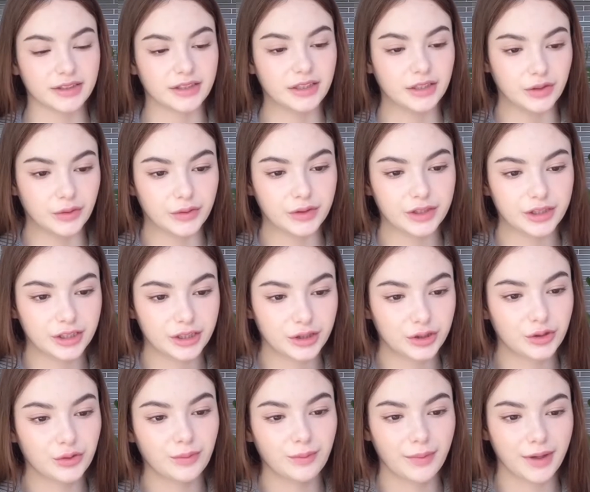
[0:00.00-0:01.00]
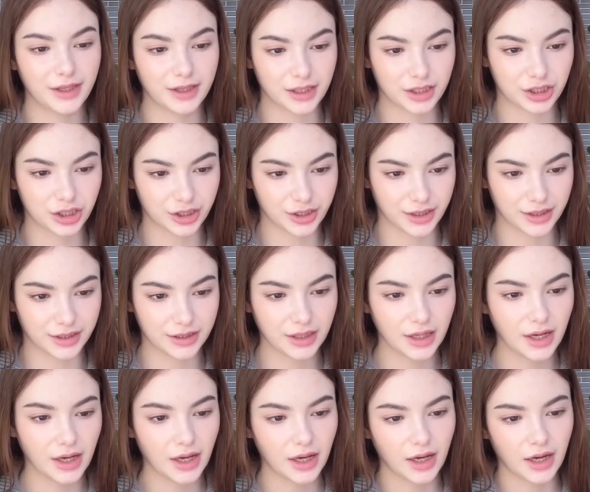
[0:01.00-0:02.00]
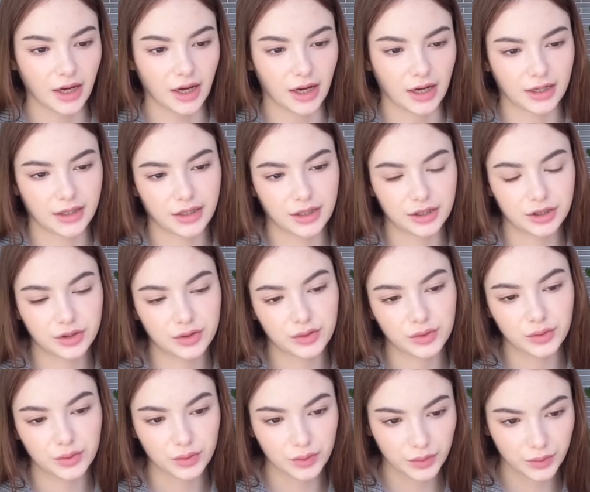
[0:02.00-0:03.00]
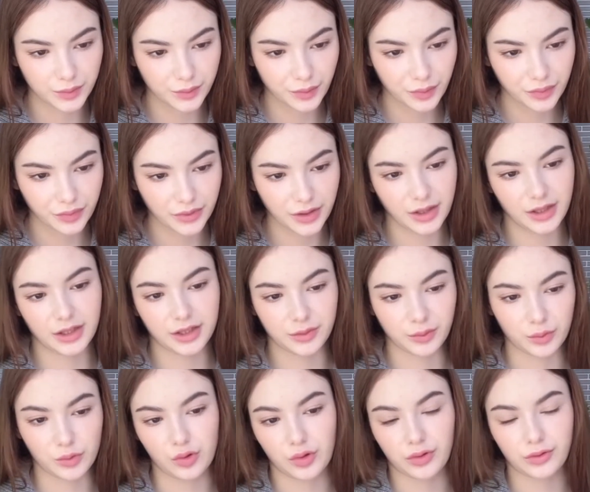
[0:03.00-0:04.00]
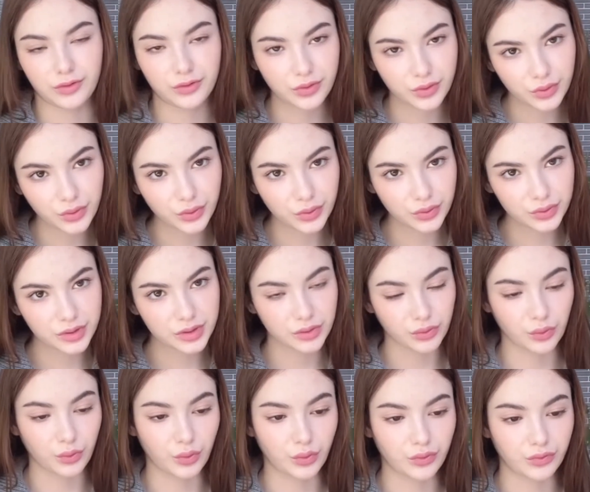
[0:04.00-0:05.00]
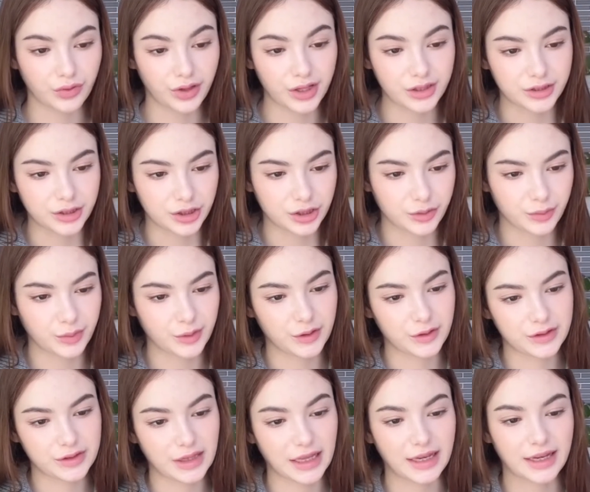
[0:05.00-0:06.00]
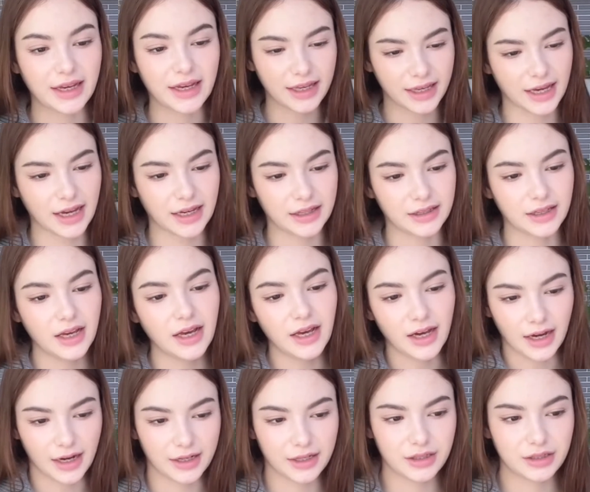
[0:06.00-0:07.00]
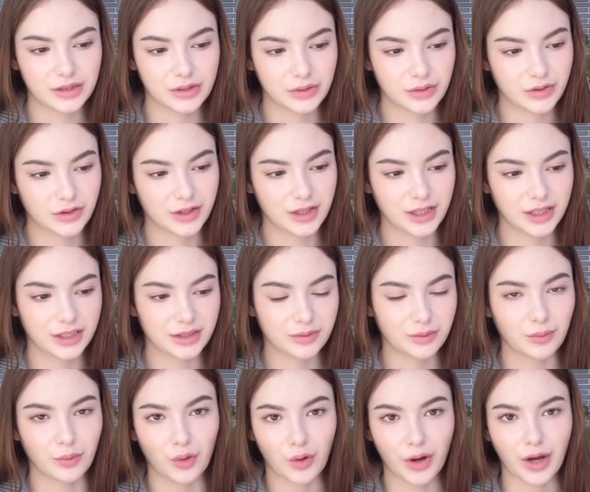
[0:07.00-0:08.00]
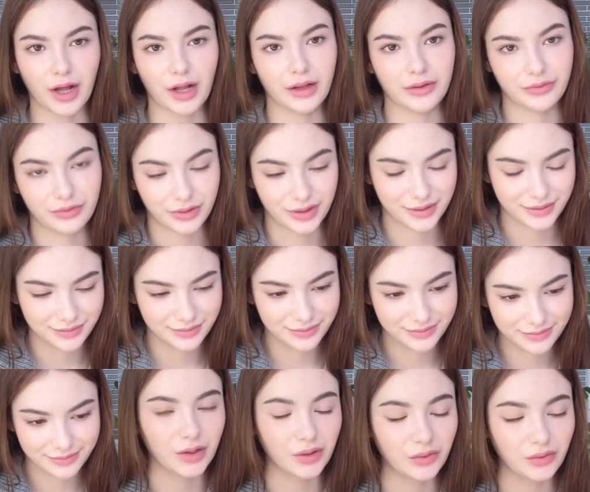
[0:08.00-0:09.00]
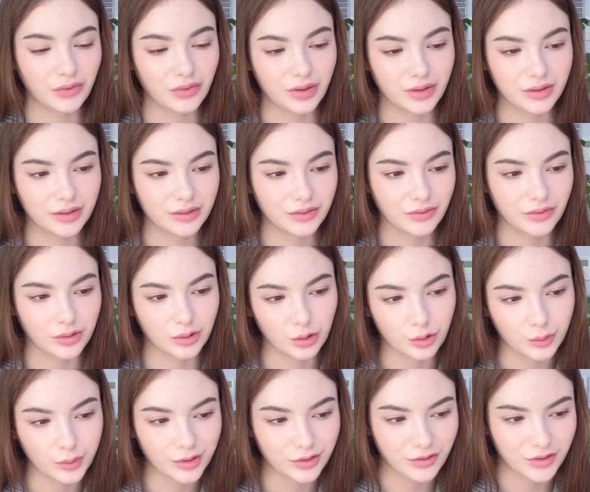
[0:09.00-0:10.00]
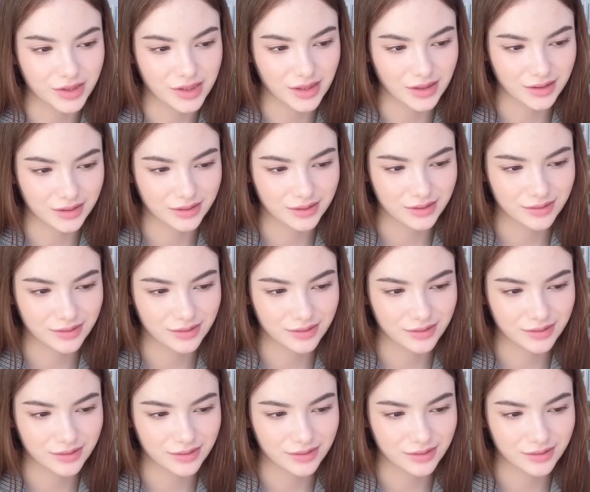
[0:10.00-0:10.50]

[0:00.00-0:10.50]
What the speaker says: in order to manage it, I need to eat more fruits or vegetables. Like again, I need to eat more healthy. I don't think the normal result